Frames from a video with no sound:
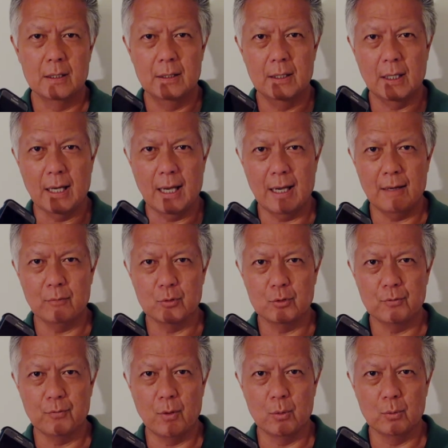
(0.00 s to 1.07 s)
The
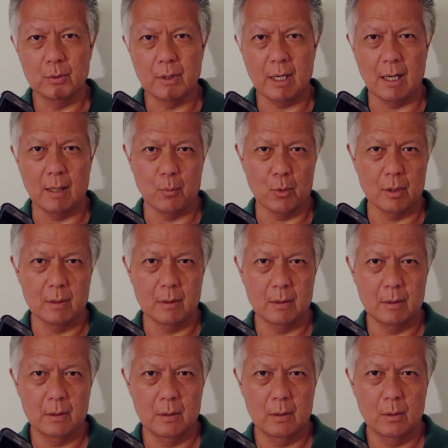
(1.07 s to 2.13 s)
average phone camera
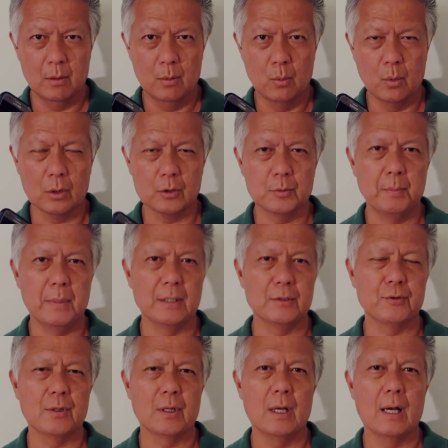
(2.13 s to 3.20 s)
works
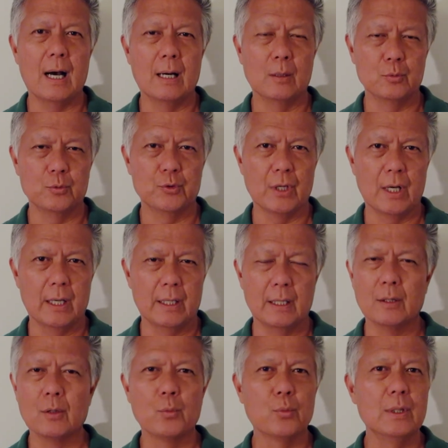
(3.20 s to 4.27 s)
best outside,
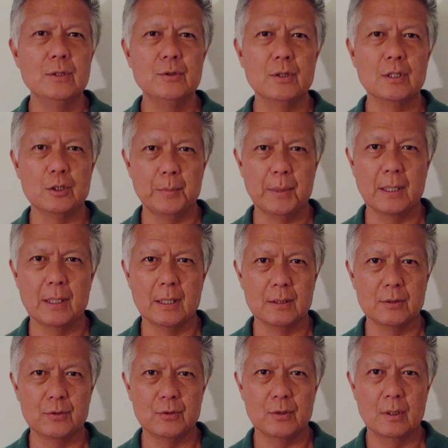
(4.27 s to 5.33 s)
and the reason is
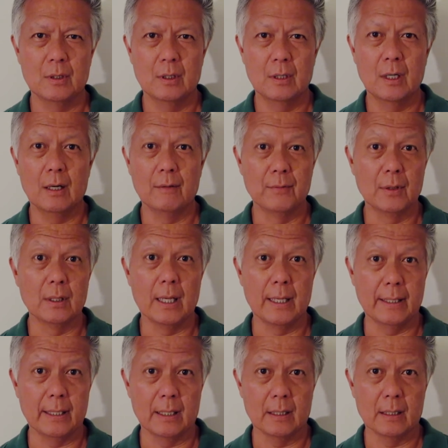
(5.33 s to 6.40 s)
because of the
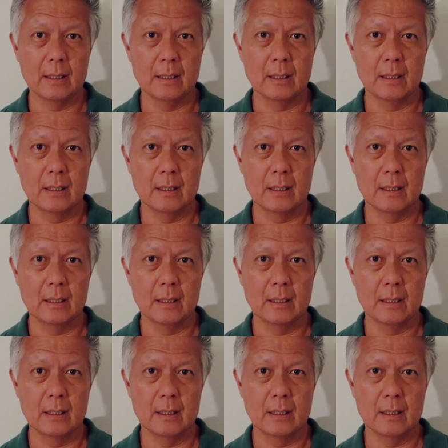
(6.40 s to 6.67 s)
lighting.